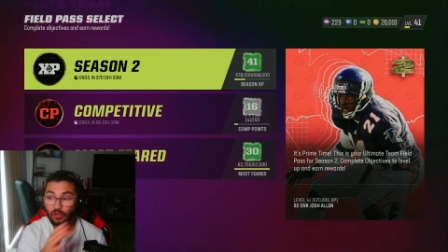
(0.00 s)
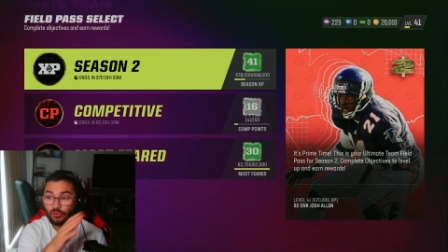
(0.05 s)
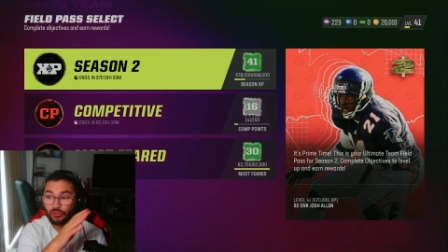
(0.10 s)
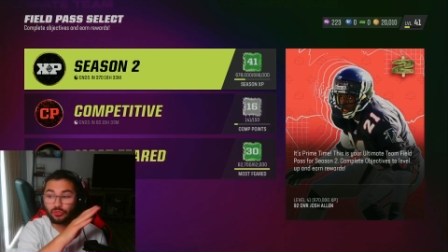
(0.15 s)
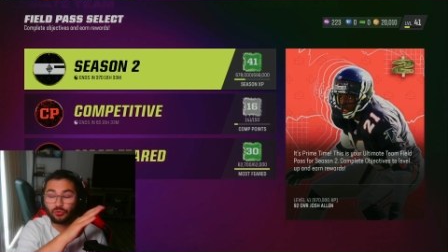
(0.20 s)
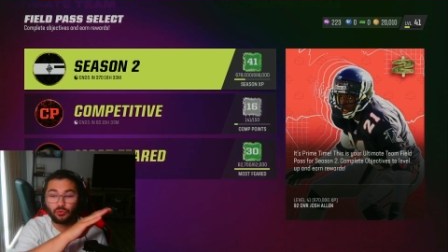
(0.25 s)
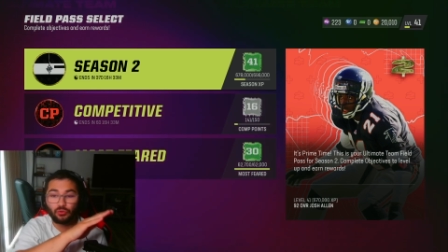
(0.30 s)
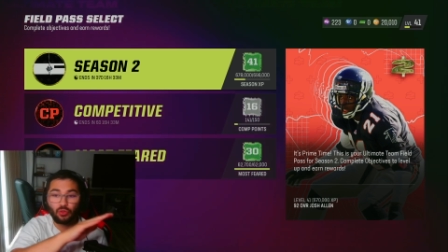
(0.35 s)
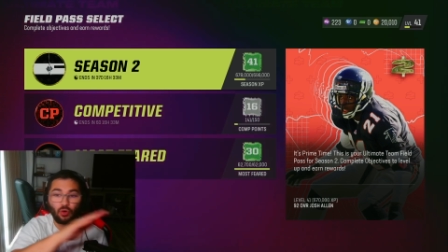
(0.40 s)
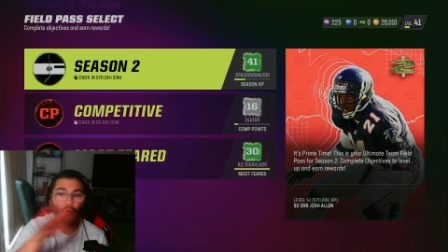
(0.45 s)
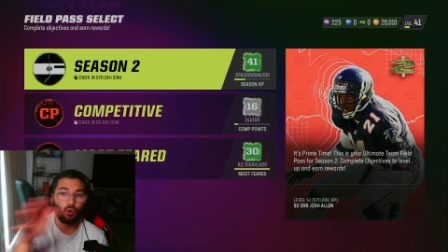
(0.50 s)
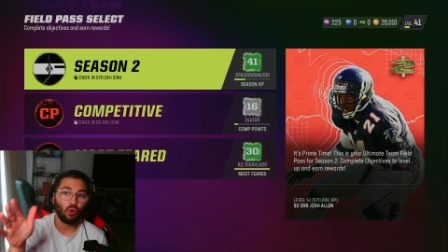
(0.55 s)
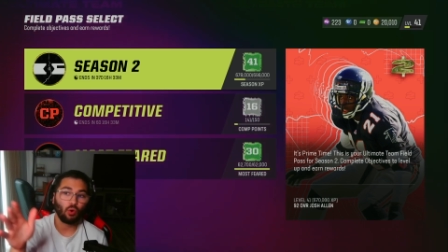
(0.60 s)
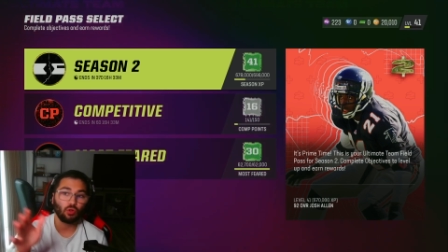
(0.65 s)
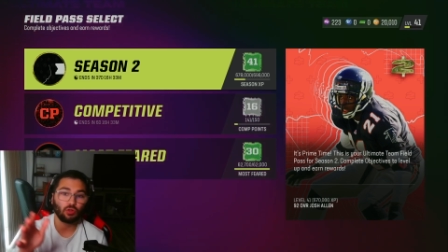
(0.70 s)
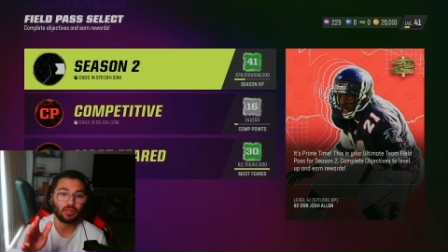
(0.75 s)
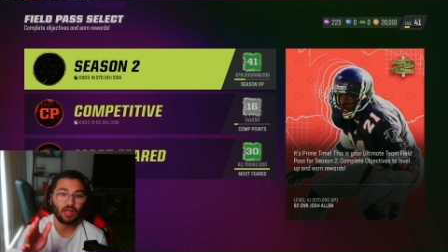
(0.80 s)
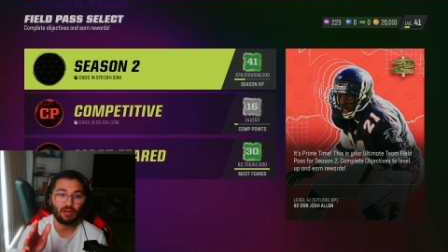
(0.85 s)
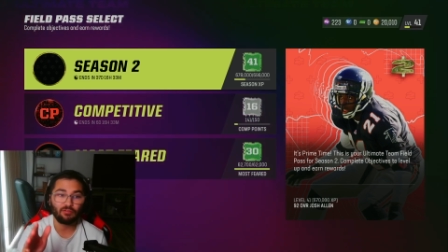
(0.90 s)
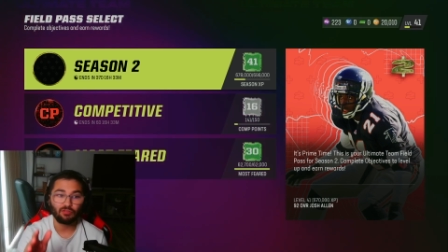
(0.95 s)
through the
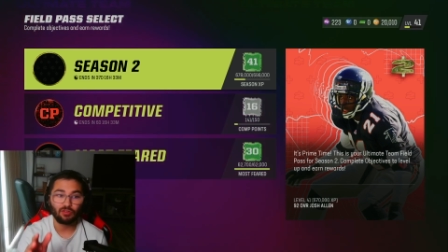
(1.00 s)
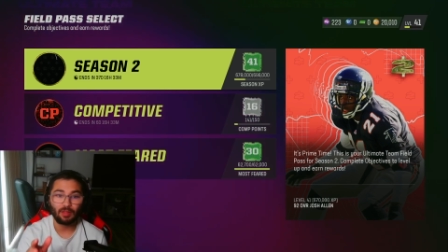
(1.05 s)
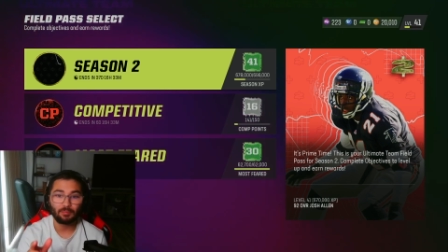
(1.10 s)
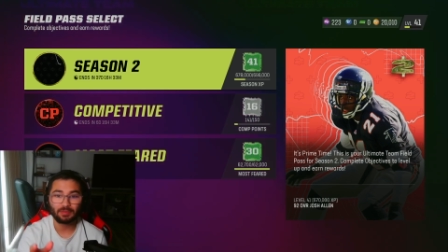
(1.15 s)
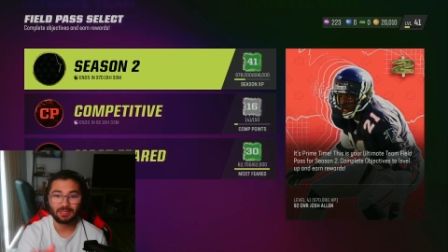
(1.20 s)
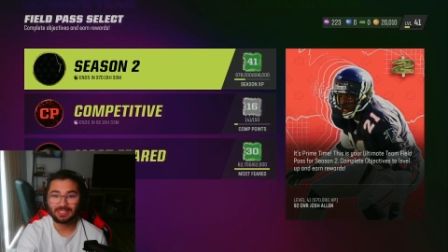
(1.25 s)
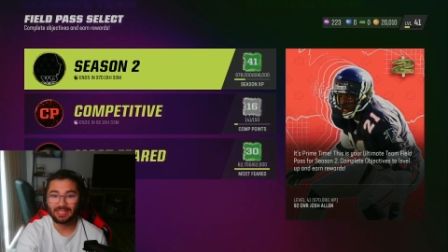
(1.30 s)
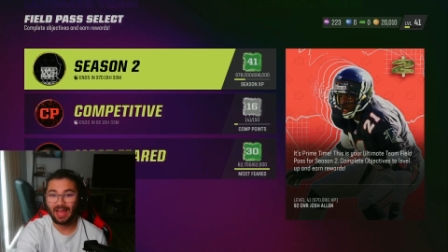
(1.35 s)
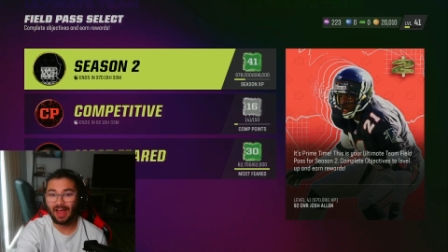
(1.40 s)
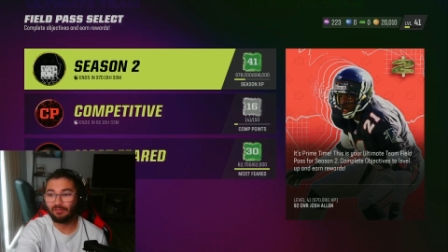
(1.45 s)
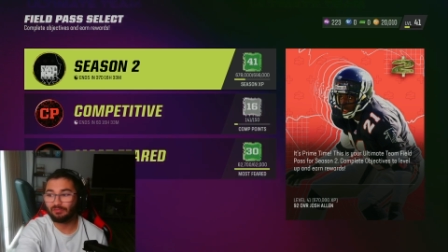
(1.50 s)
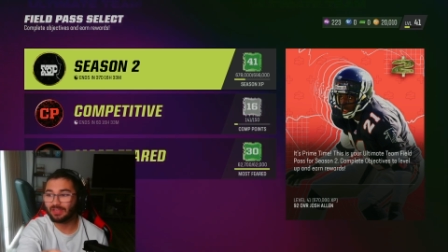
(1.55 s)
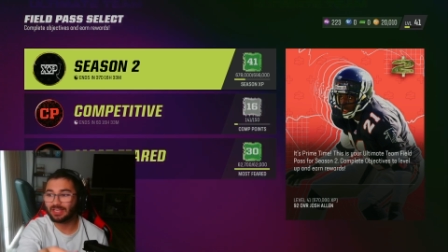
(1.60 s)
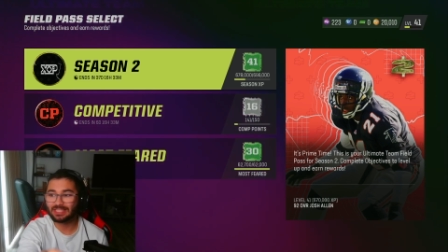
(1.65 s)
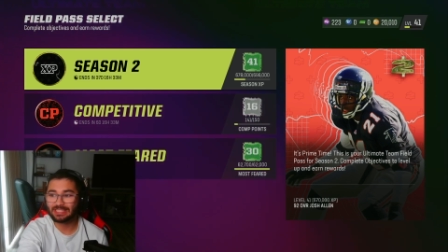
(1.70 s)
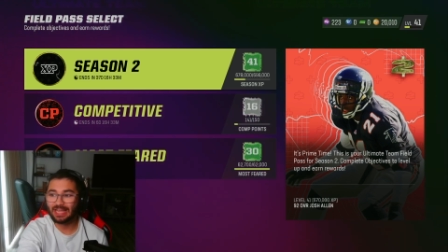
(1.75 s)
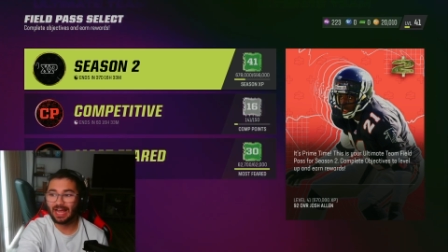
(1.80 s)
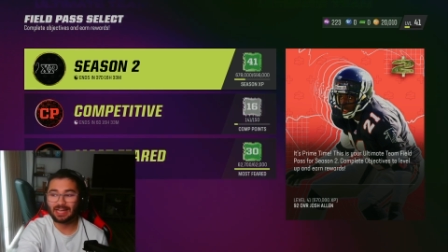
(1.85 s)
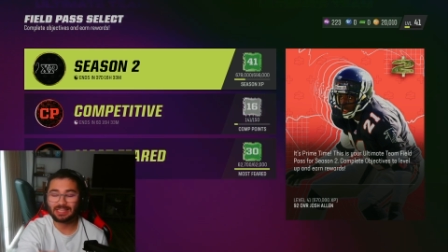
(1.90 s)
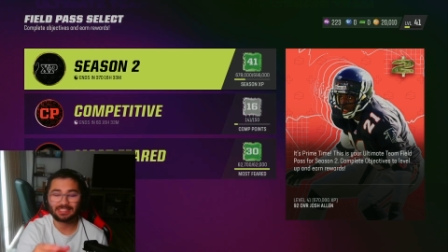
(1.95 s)
whole level up because they have the
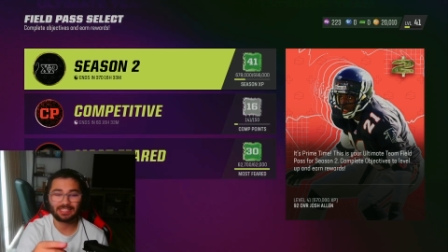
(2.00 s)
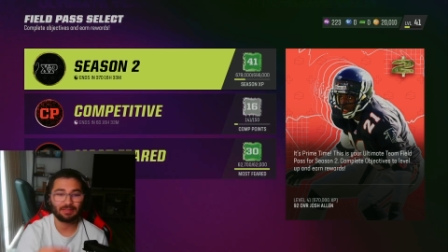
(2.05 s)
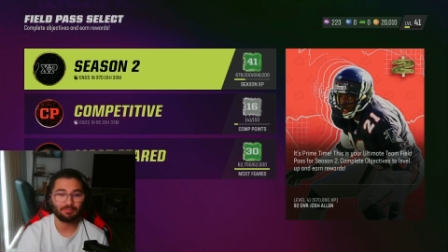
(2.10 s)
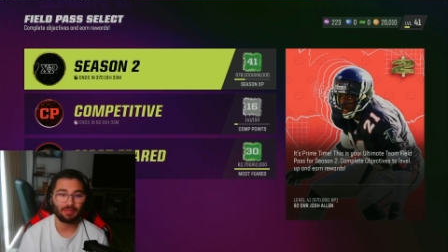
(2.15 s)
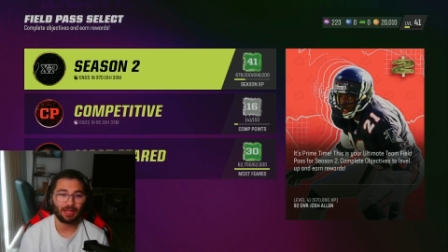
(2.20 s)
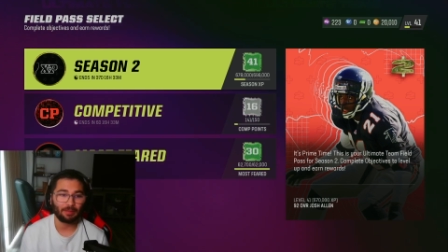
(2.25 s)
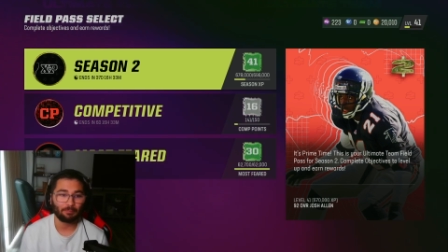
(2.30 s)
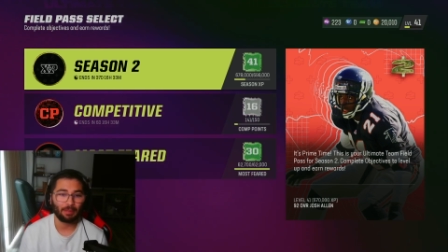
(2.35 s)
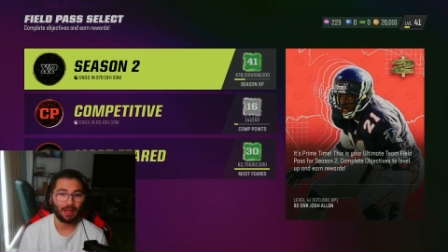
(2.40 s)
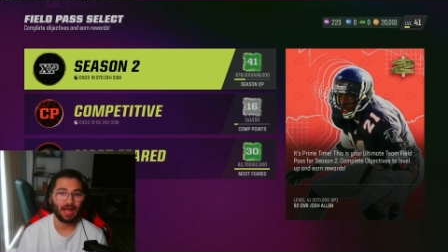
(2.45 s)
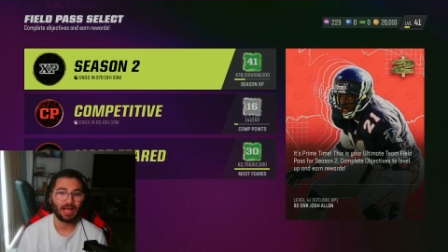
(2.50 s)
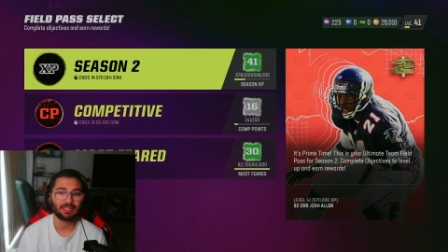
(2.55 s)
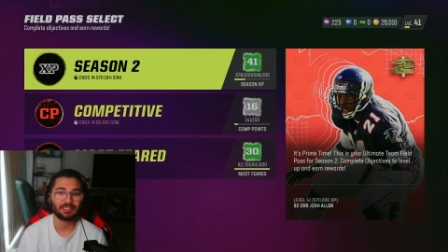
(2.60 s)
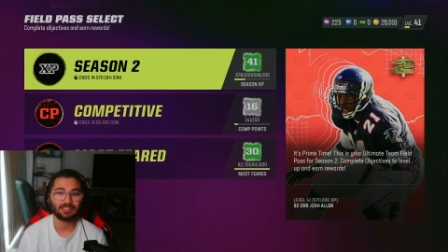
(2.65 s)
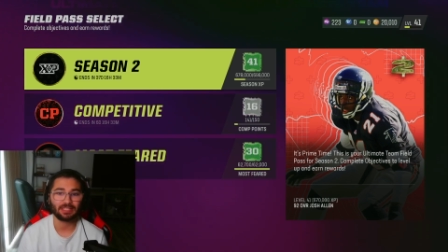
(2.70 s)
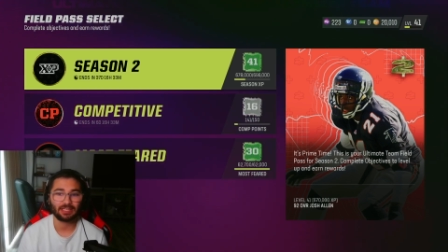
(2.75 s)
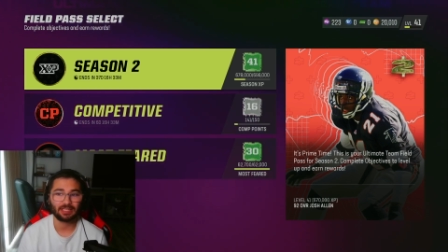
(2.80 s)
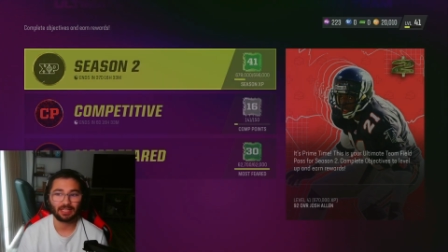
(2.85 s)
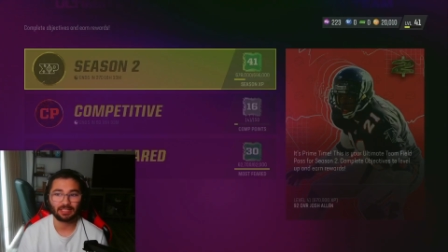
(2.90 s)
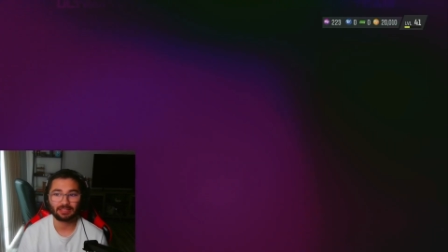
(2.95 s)
exact same like pass
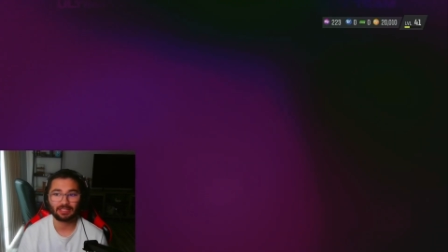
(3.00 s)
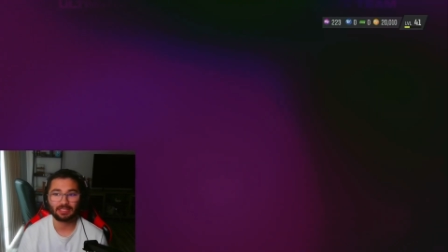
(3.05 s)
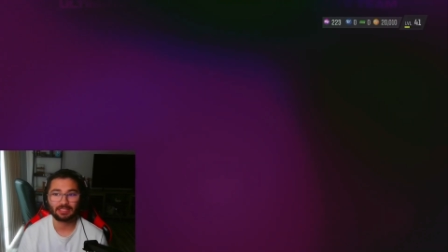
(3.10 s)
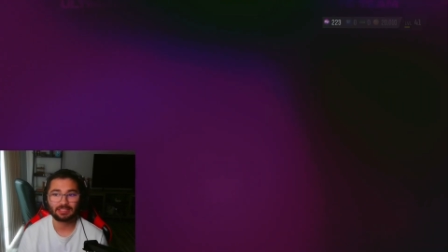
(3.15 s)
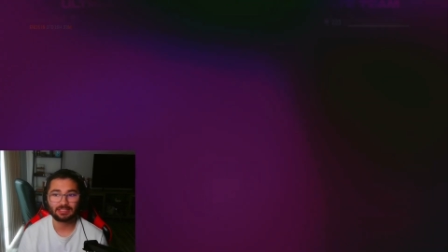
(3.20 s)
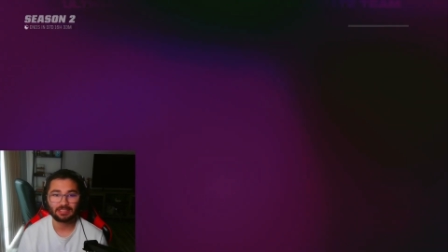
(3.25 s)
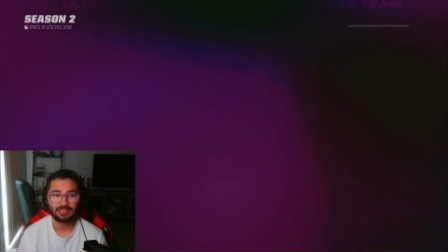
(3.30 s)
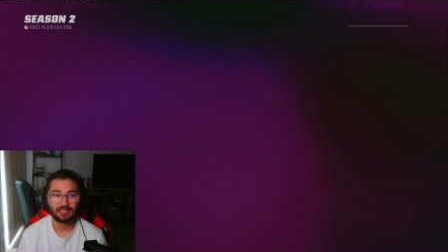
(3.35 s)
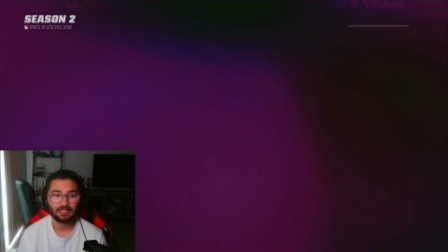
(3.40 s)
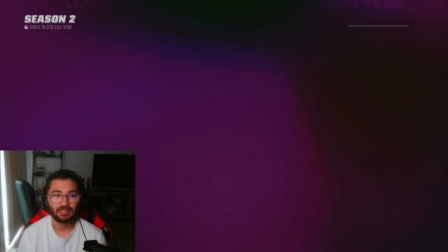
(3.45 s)
thing like this.